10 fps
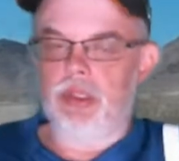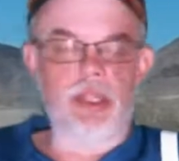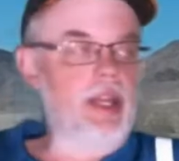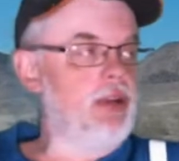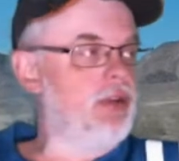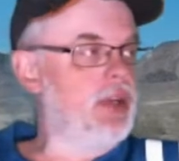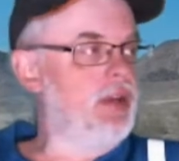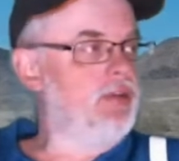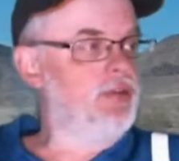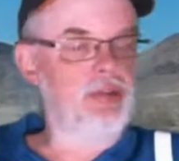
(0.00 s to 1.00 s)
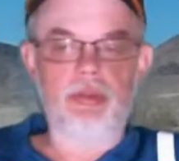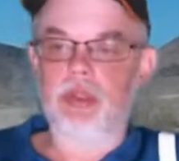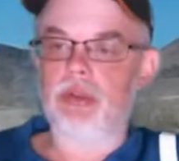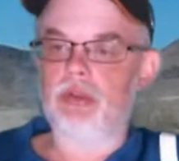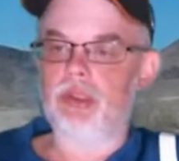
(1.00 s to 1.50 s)
I don't have,
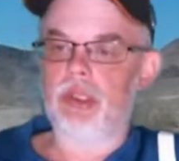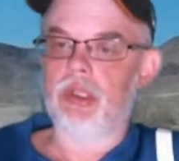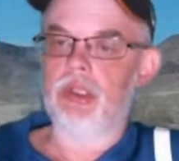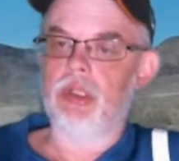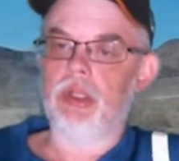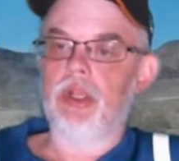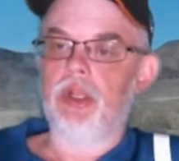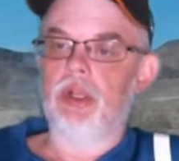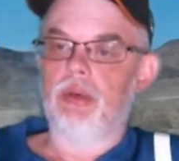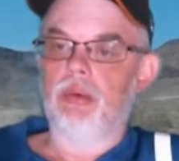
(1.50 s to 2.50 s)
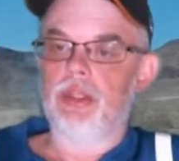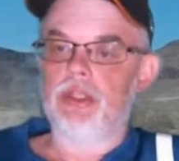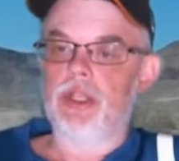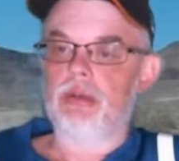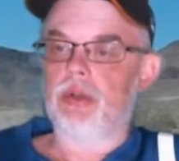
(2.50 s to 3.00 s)
well, we can
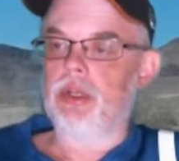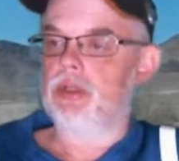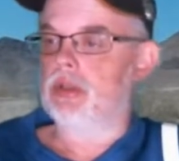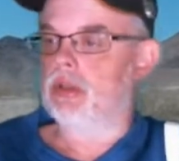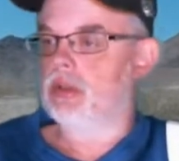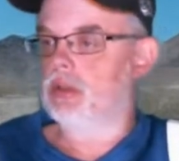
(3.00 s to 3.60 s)
check the weather.